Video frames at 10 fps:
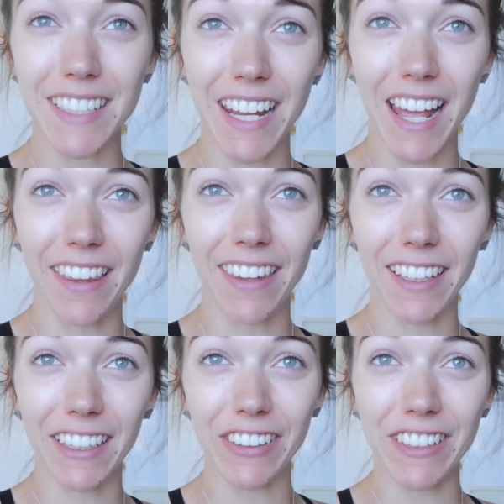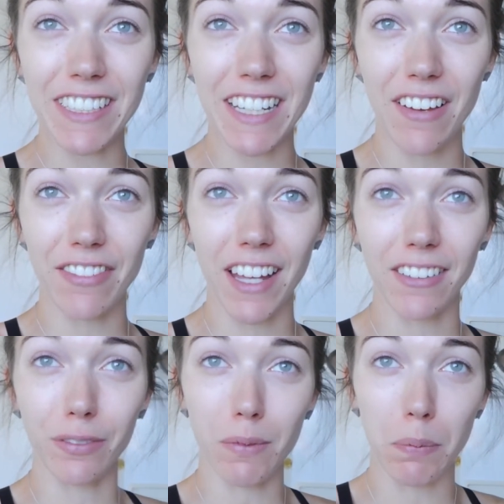see how that goes and have
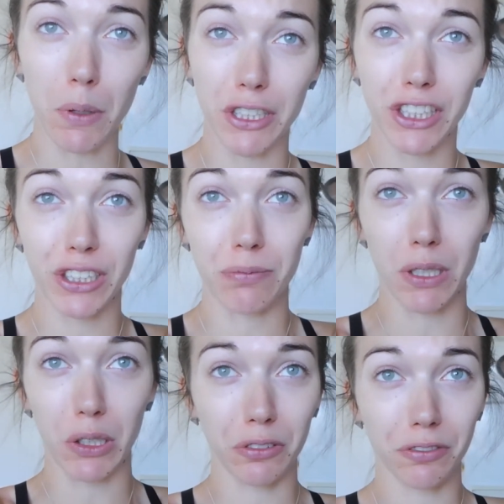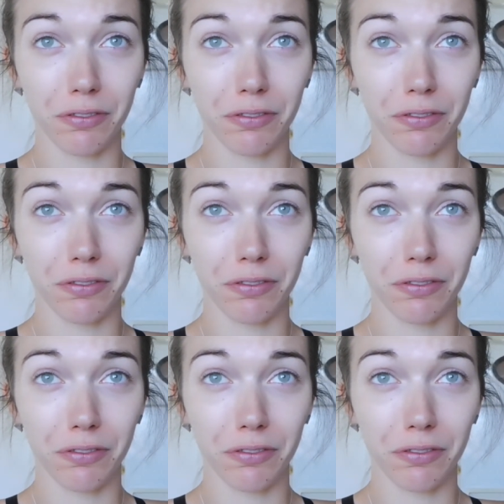that for my post-gym meal.